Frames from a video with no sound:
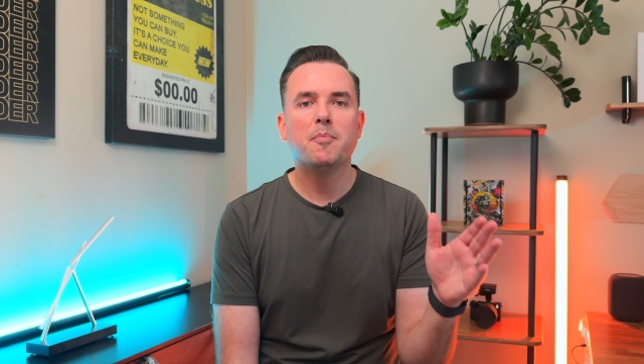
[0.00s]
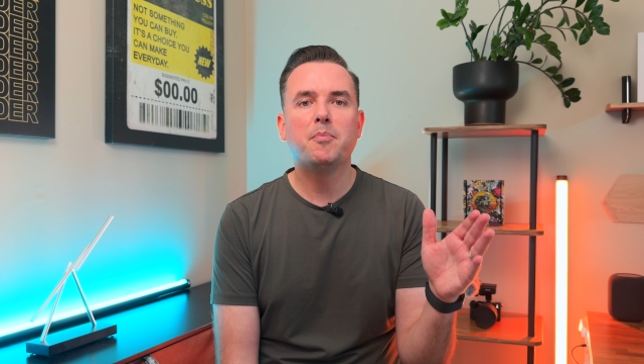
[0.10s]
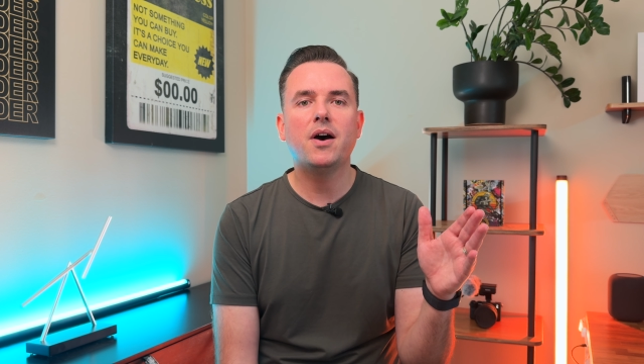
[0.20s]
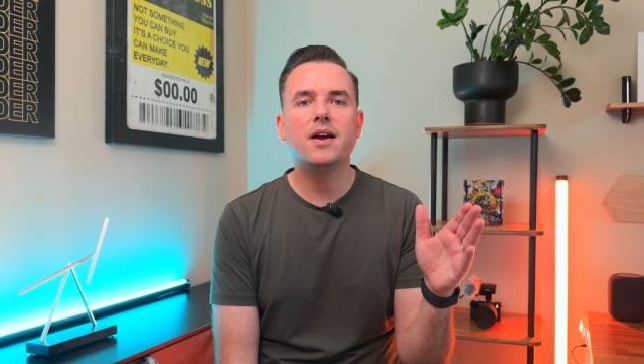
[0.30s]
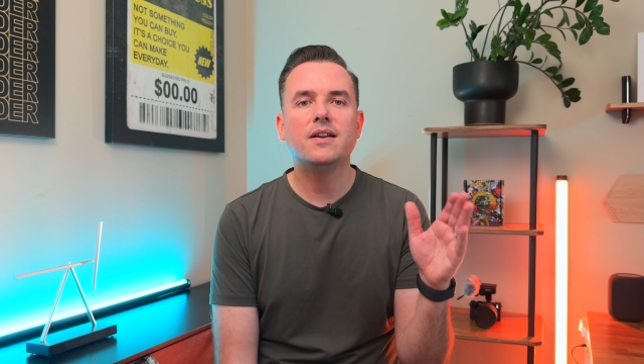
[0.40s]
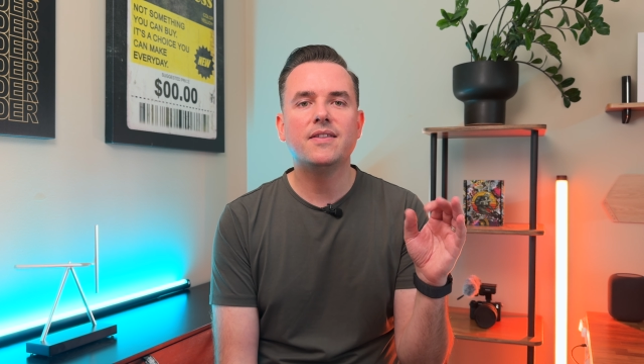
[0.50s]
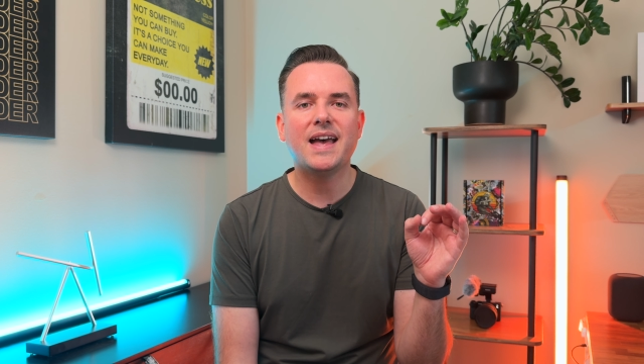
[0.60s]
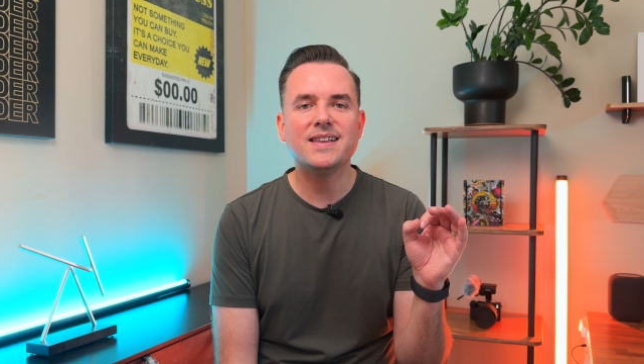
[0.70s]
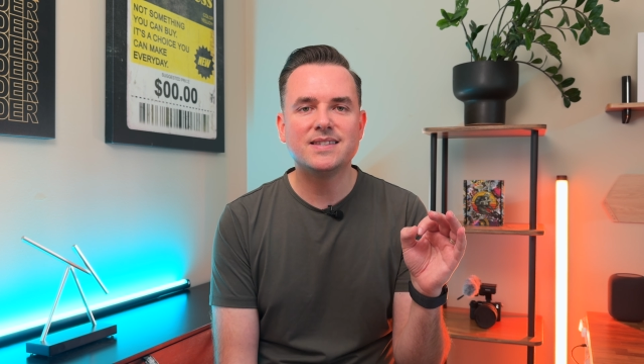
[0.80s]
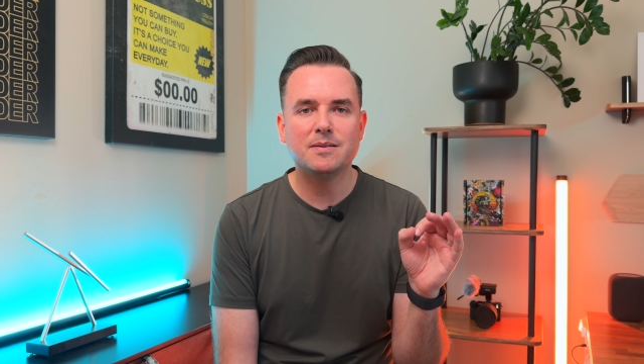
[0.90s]
but
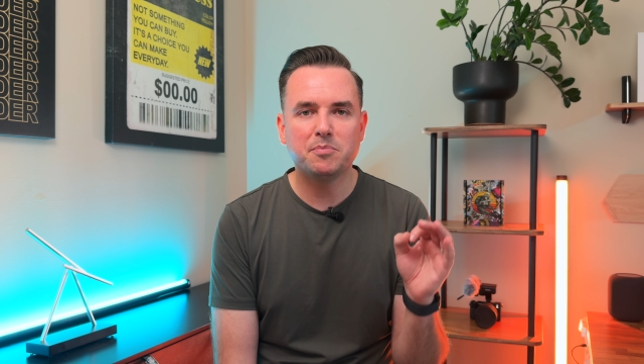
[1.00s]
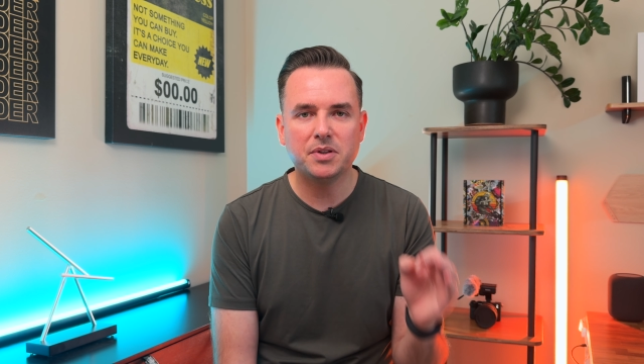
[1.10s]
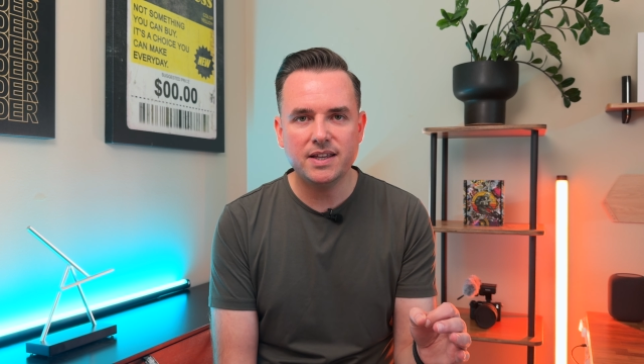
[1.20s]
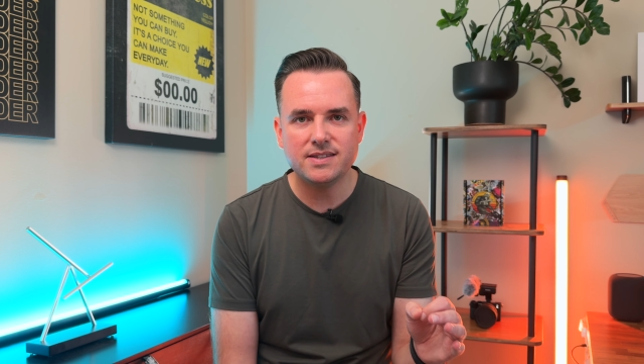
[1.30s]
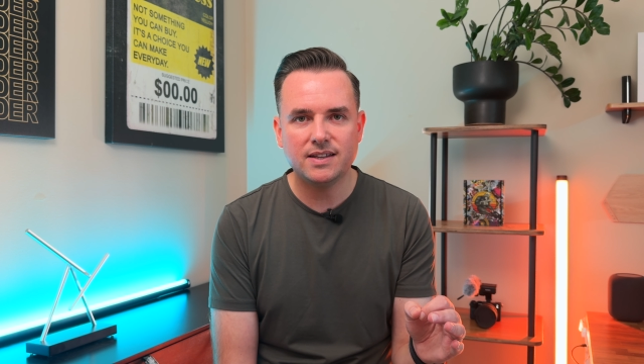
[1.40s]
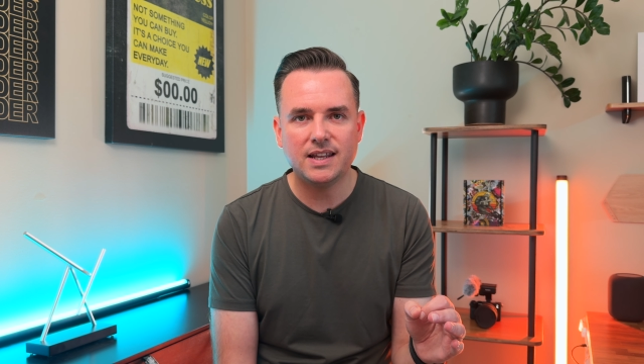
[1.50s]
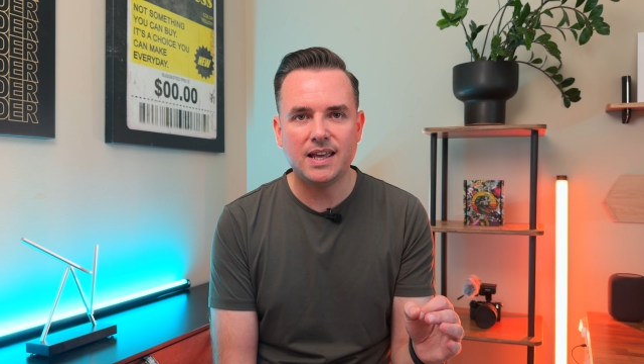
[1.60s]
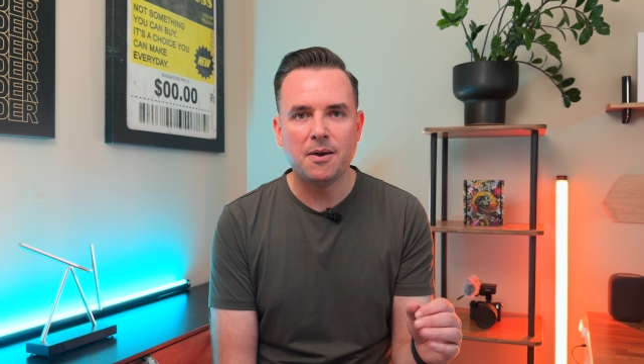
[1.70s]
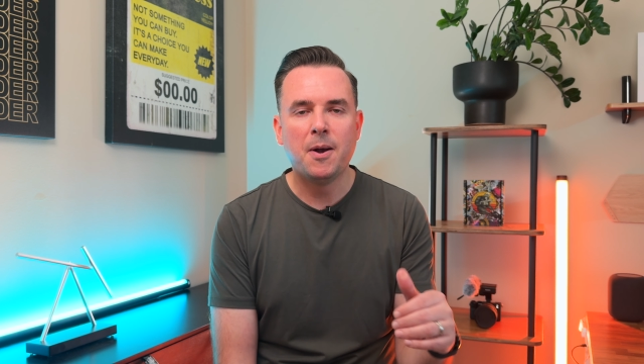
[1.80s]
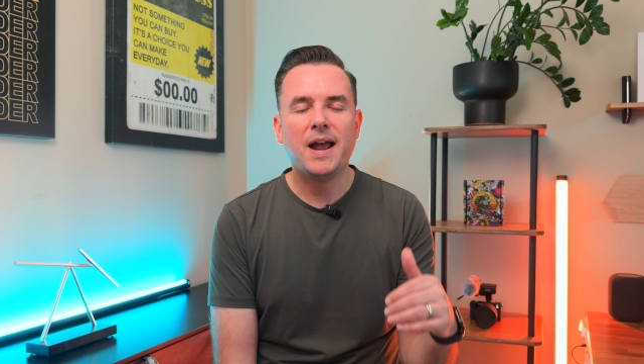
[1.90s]
that
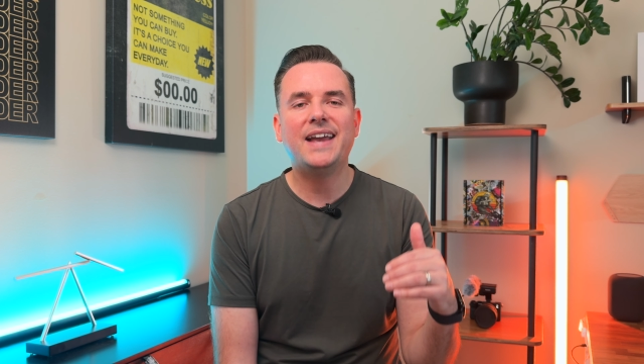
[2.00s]
simplicity